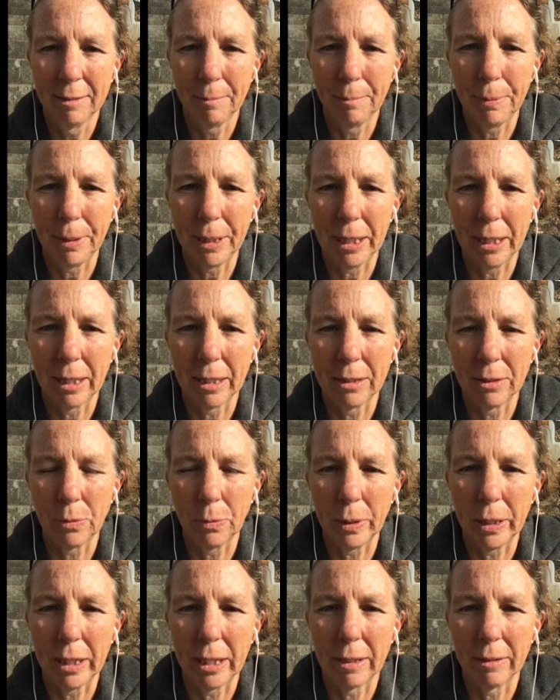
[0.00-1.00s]
because
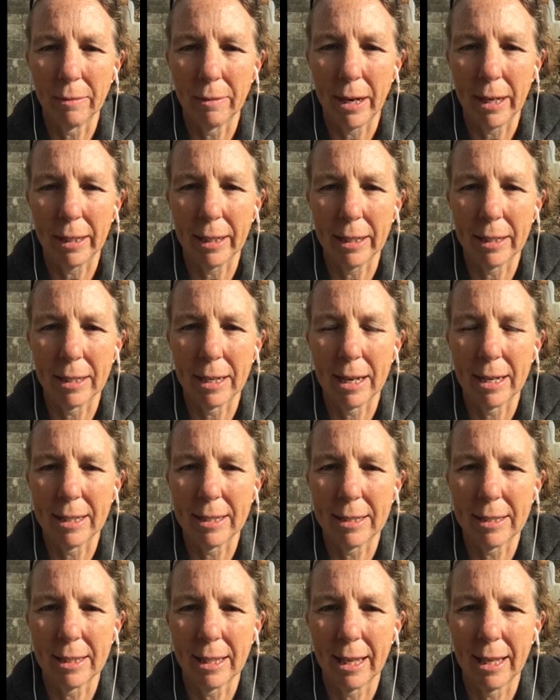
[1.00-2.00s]
we can
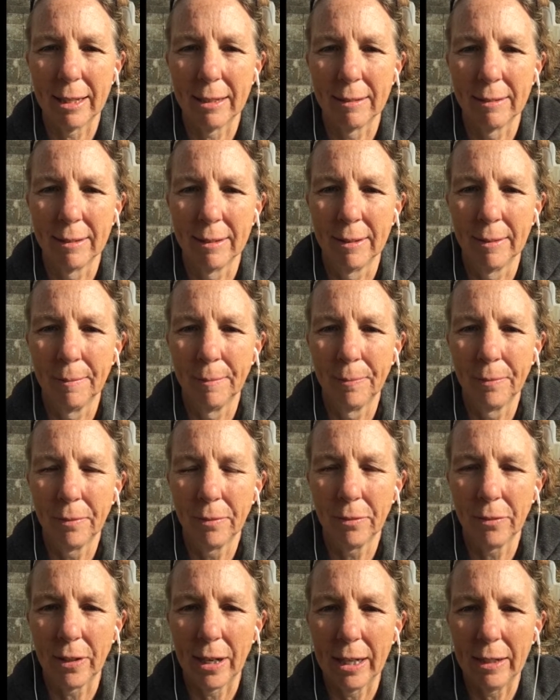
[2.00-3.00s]
recognize that
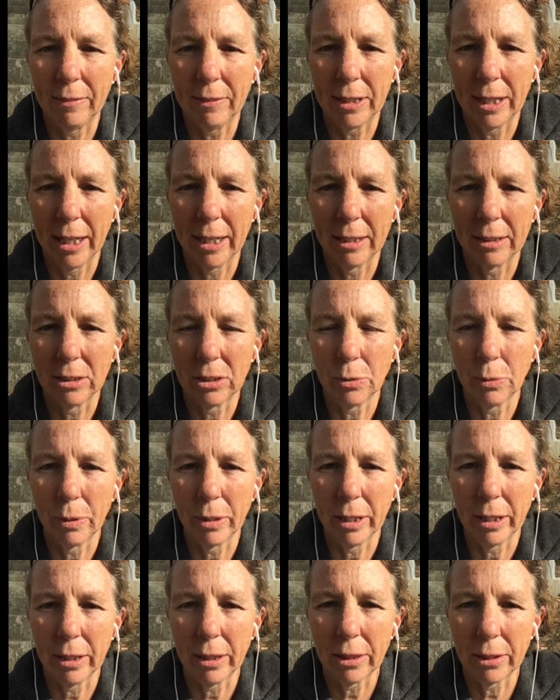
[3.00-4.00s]
5, 10,
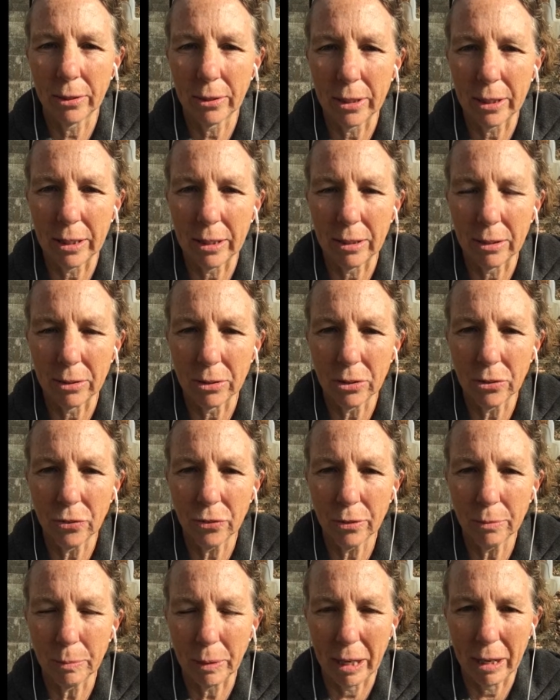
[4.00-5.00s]
20, 30 years
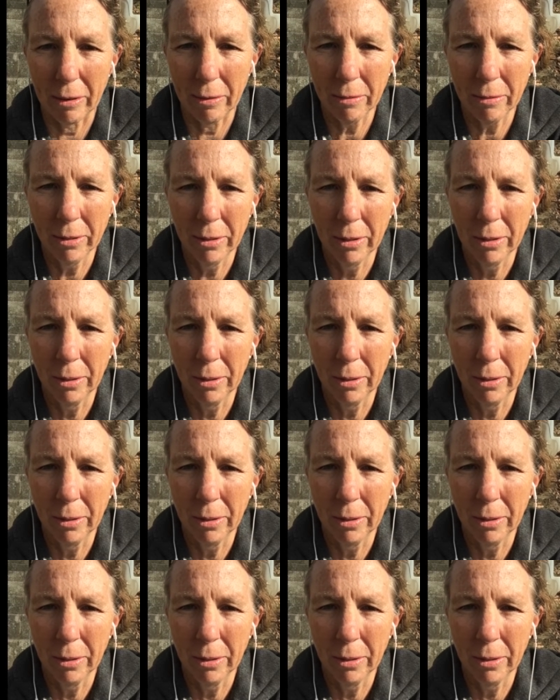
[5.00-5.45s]
from now,